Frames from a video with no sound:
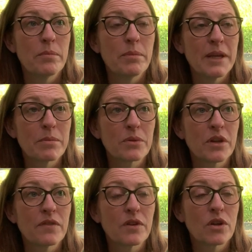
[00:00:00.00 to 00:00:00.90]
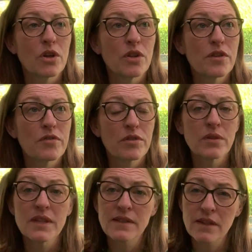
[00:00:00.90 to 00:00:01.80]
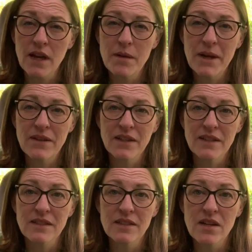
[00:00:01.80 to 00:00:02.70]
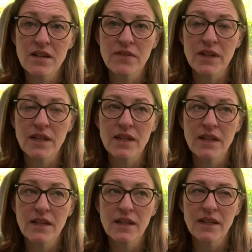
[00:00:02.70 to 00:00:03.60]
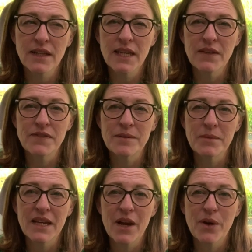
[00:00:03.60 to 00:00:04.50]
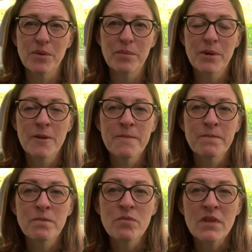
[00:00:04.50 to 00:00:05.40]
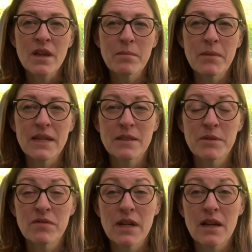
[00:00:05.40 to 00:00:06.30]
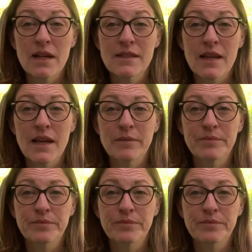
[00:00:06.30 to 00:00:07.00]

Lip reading: people that have gone through this and come out the other side of it gives me hope. It makes me realize that